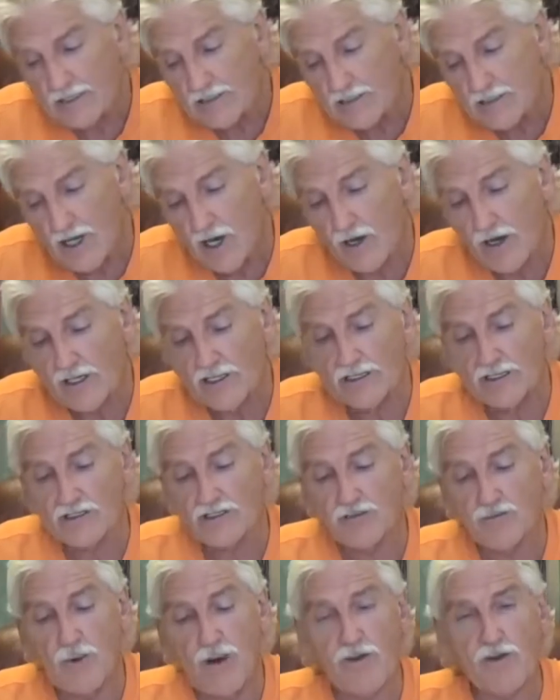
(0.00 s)
So
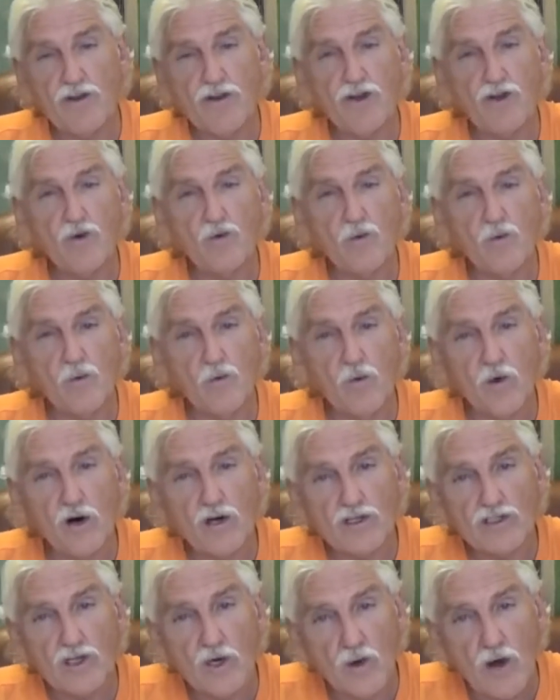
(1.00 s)
it's whether you
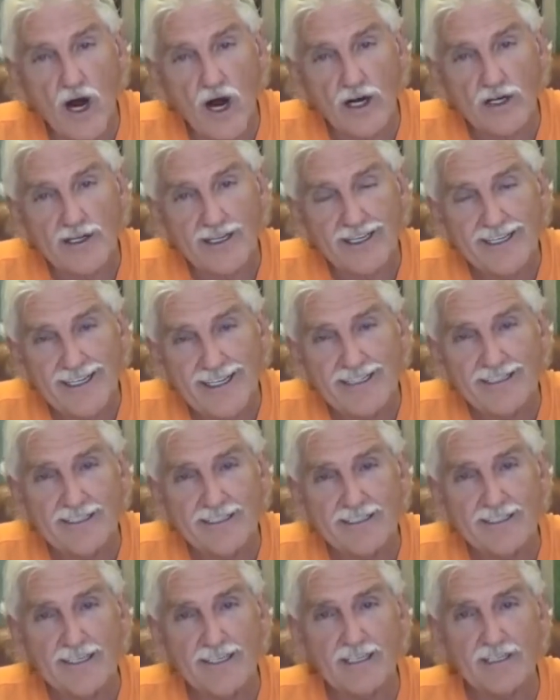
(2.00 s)
work so hard to get
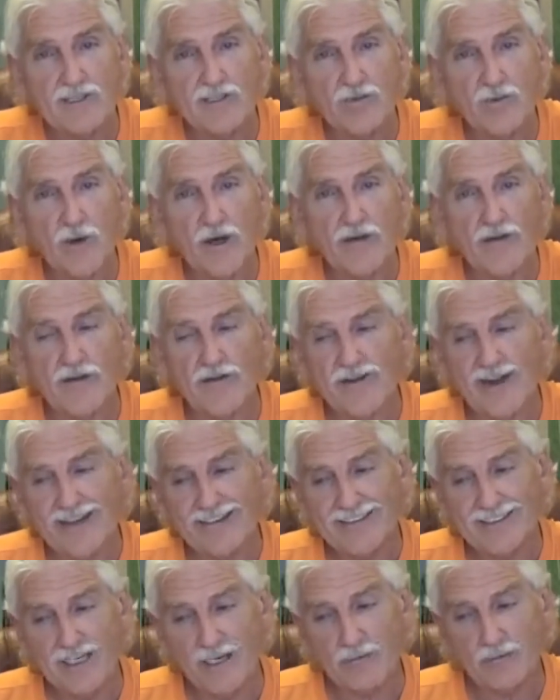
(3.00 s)
to these, whether
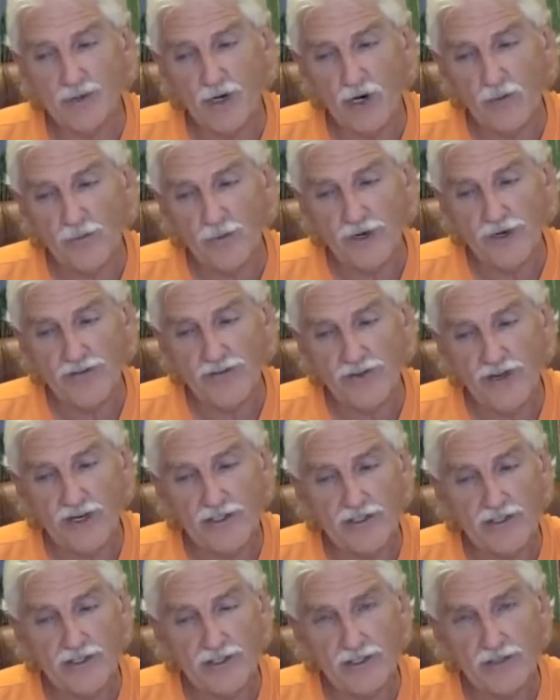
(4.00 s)
that's the appropriate
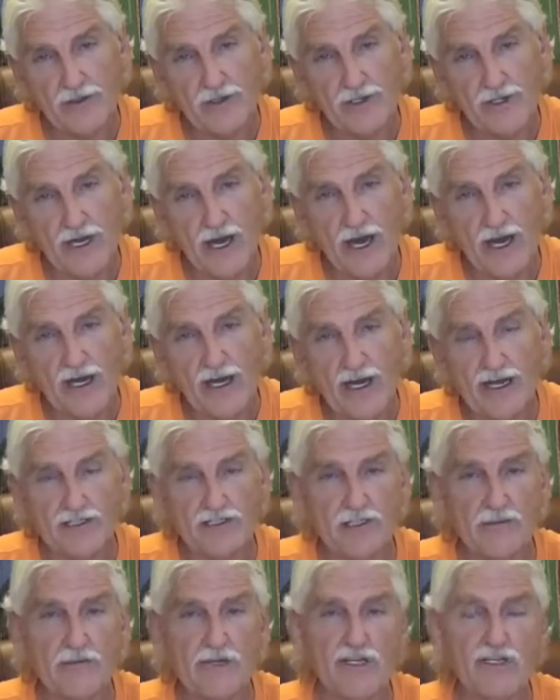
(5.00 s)
thing to do or not,
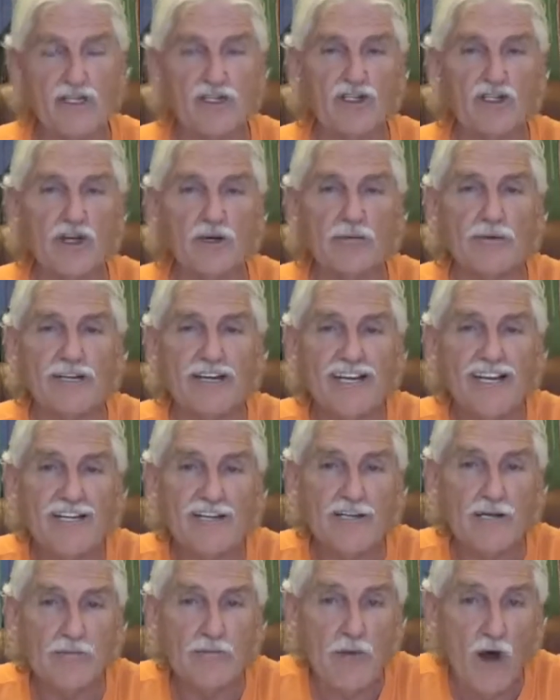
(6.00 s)
has to be determined
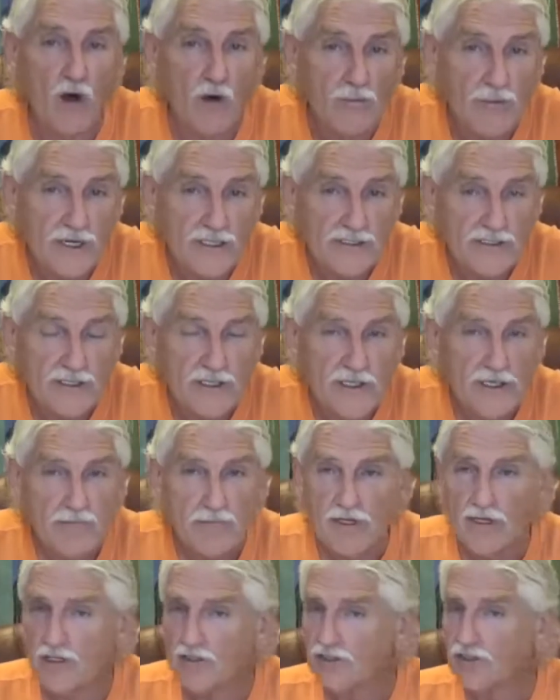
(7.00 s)
in the moment,
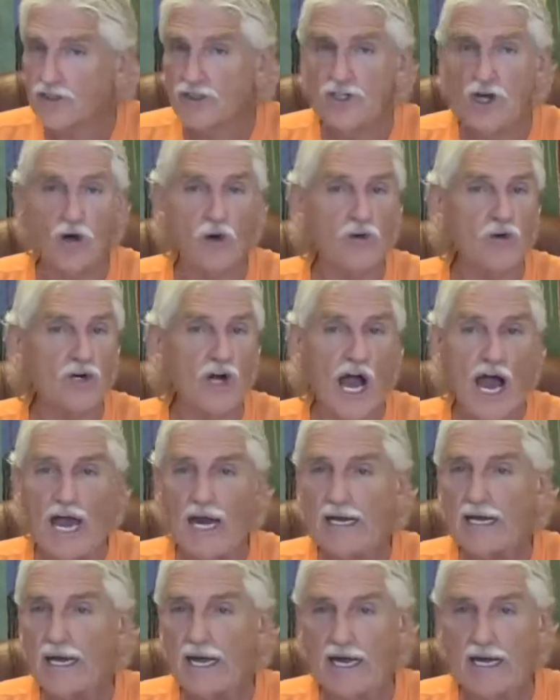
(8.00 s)
because there's no
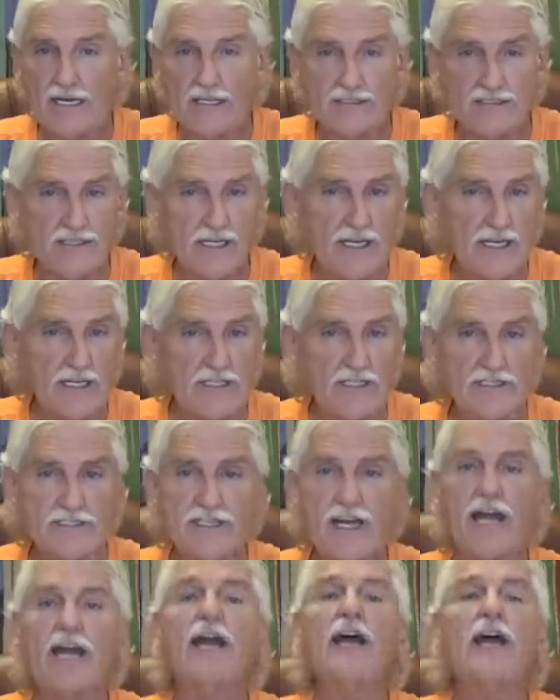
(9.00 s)
guidelines to
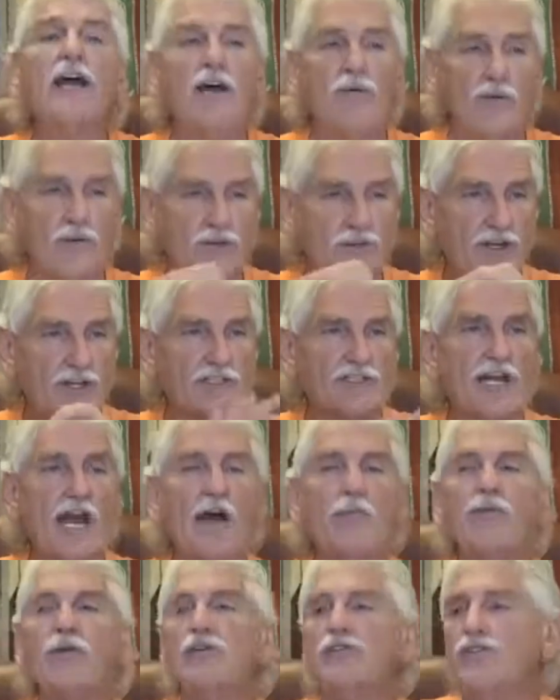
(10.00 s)
say, if this
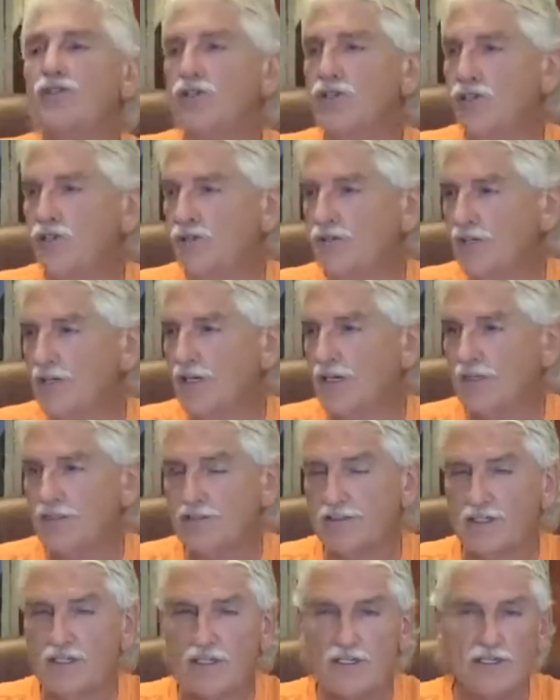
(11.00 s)
happens, you do
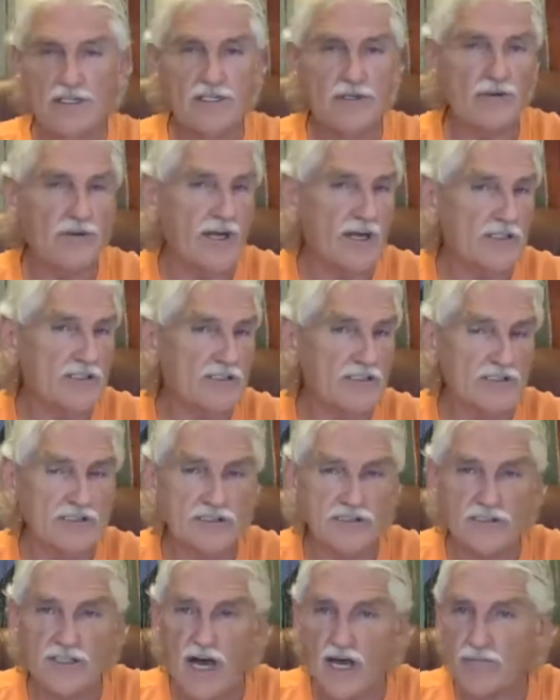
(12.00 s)
this. Unless
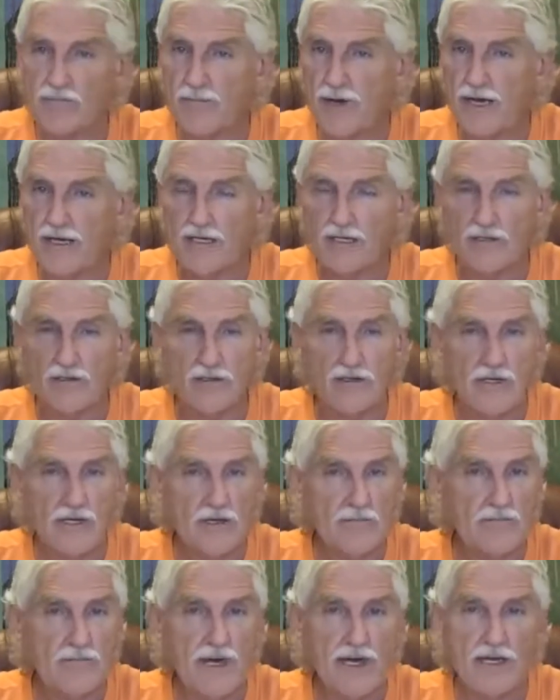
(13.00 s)
this is not medical.
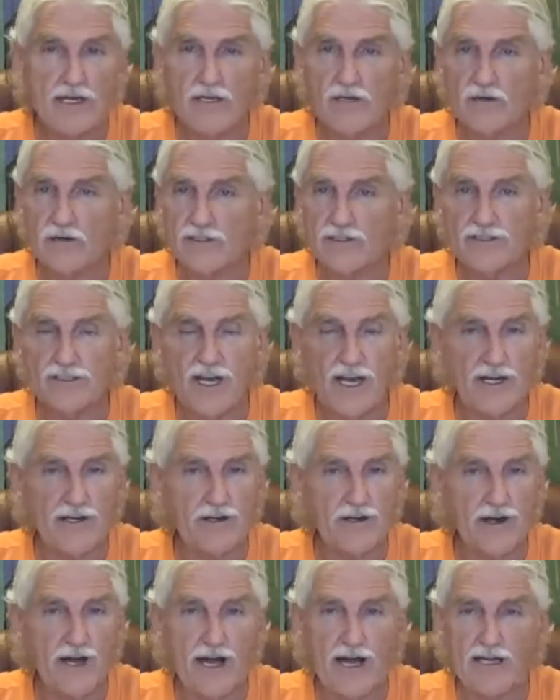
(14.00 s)
Medical is
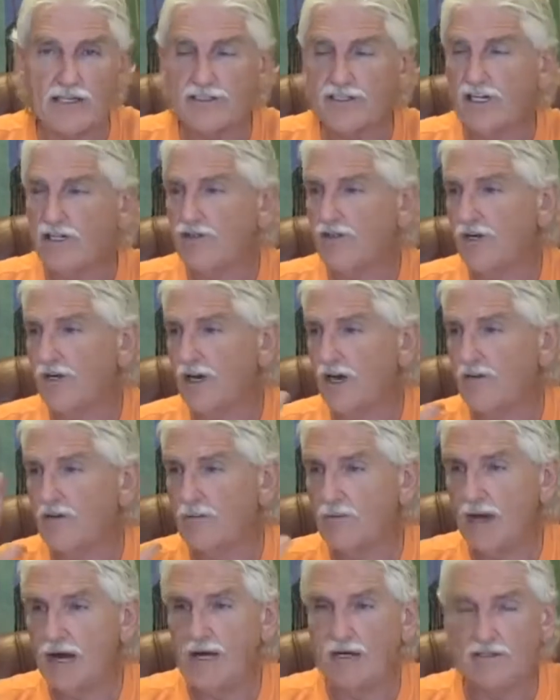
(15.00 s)
standardized. They treat
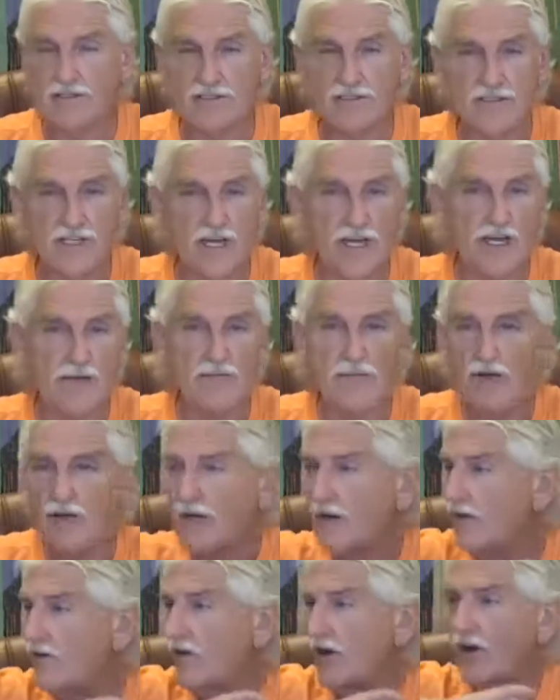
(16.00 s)
everybody the same.
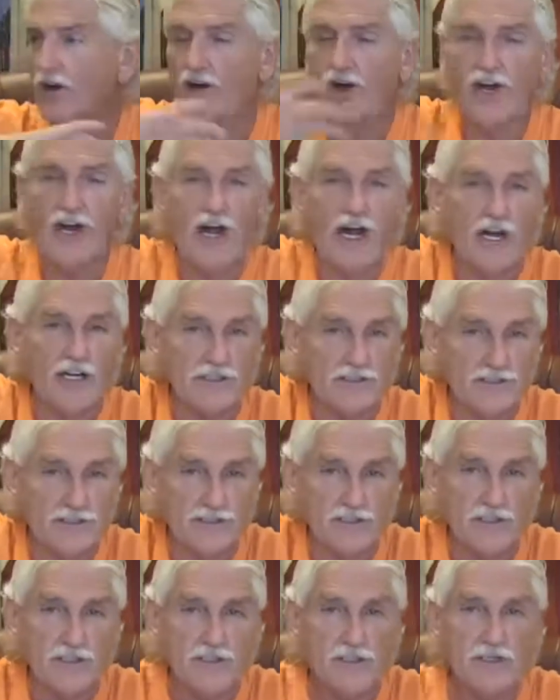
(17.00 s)
They're
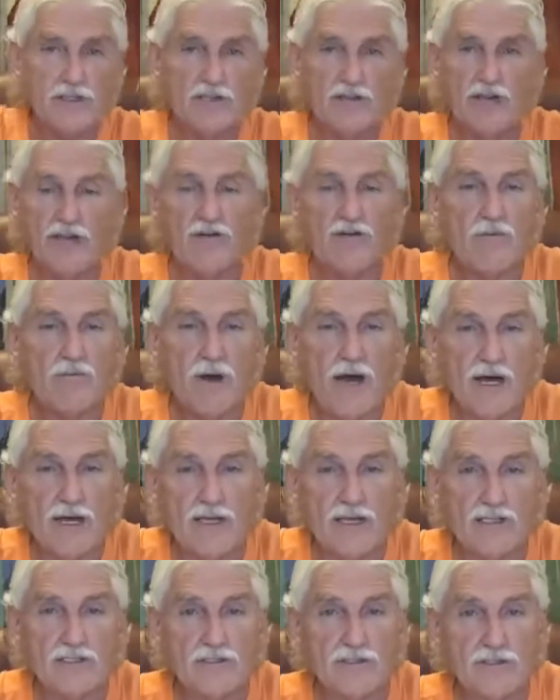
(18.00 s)
nuts.
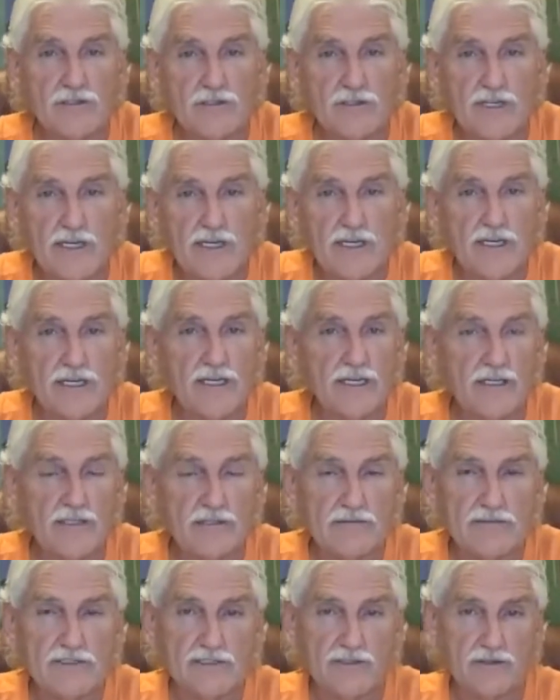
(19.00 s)
Everybody is uniquely
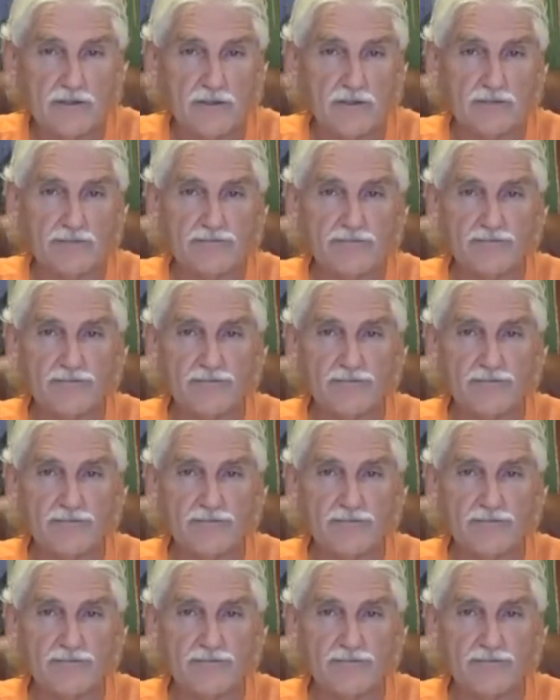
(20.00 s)
individual.